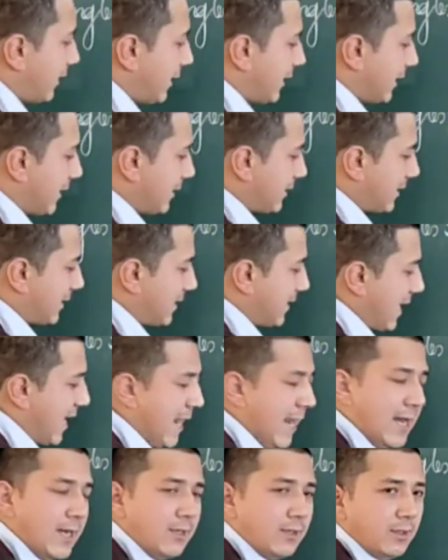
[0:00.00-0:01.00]
is
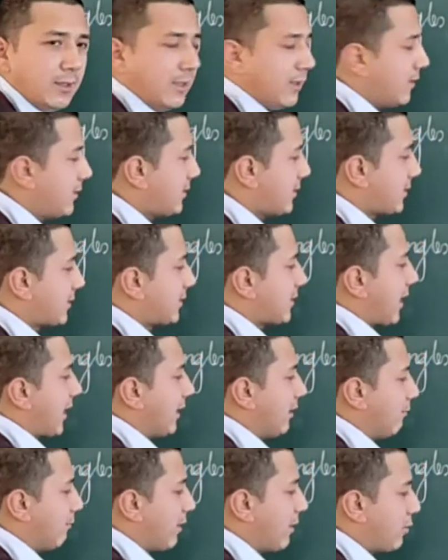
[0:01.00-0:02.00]
tan is
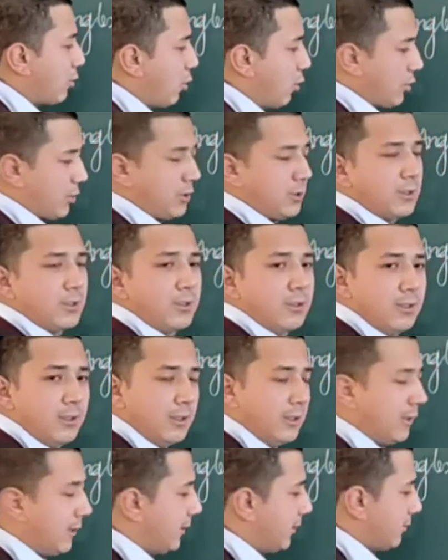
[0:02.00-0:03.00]
sine by cos.
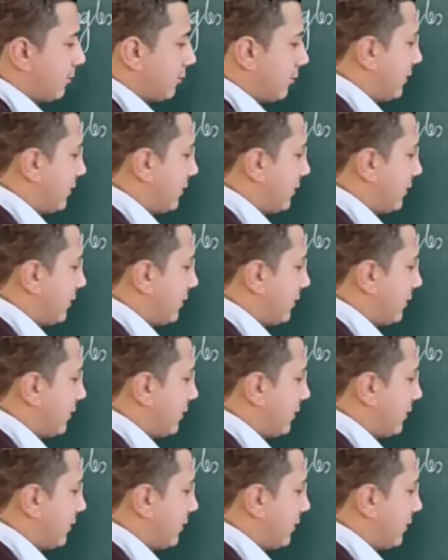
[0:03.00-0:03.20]
So